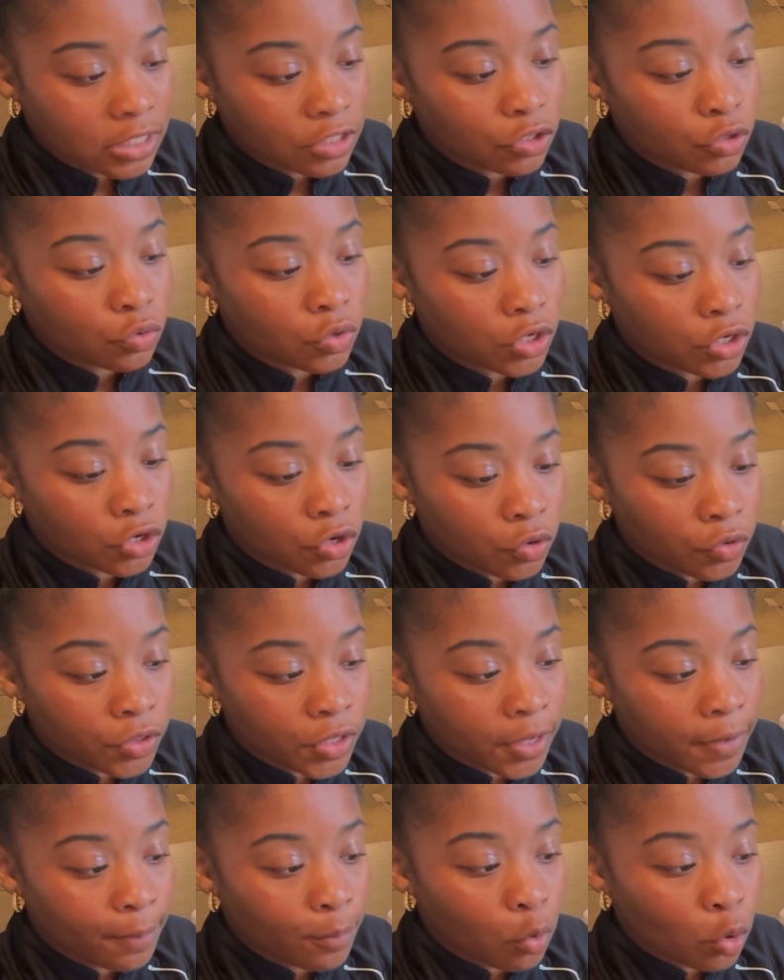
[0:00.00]
and you can know
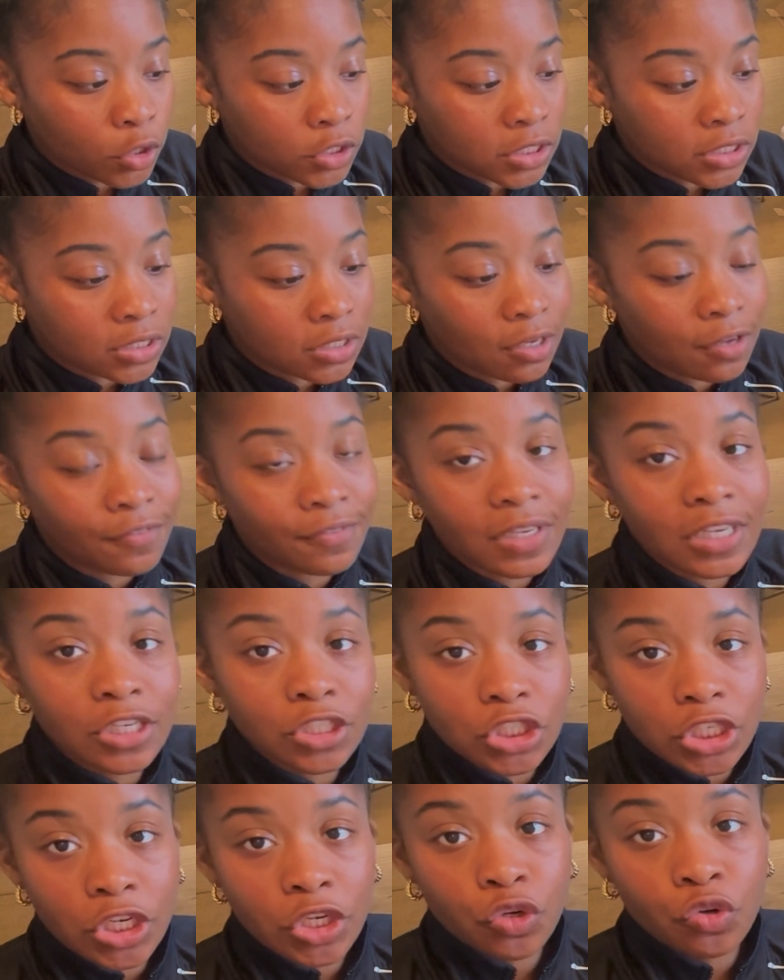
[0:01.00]
the importance of
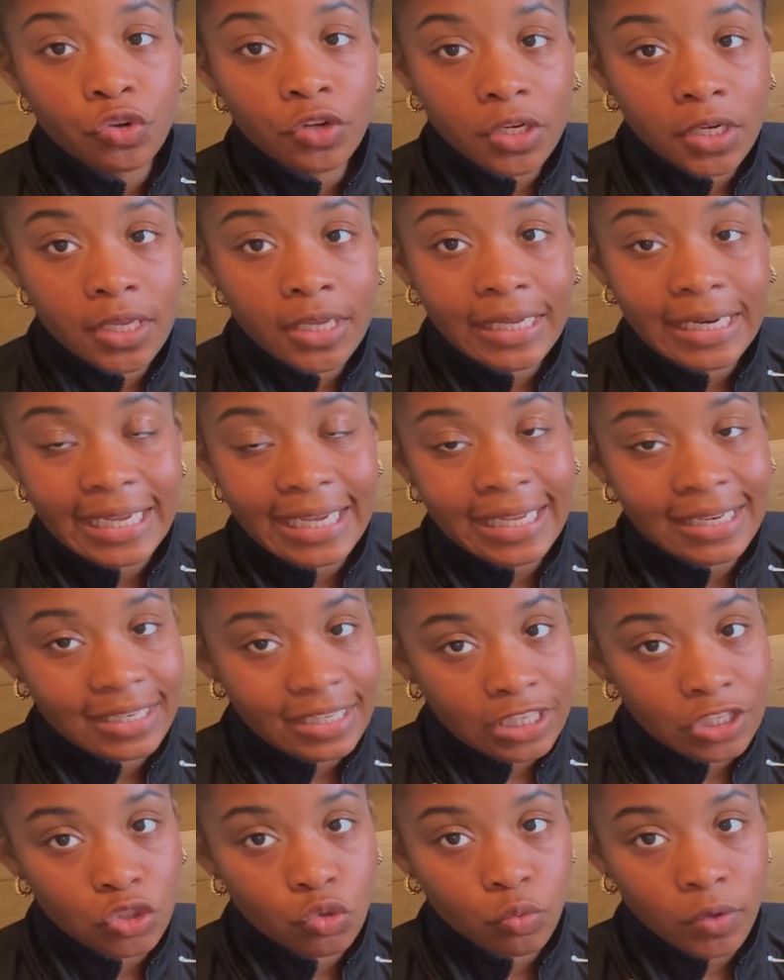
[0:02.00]
each ingredient in
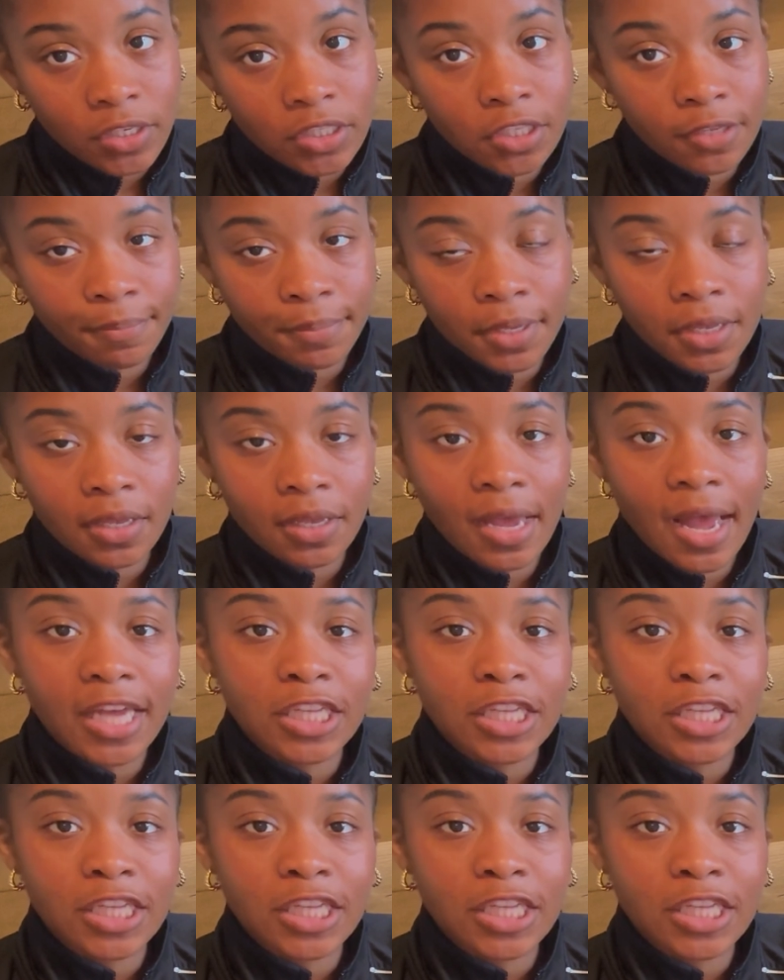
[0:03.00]
each recipe.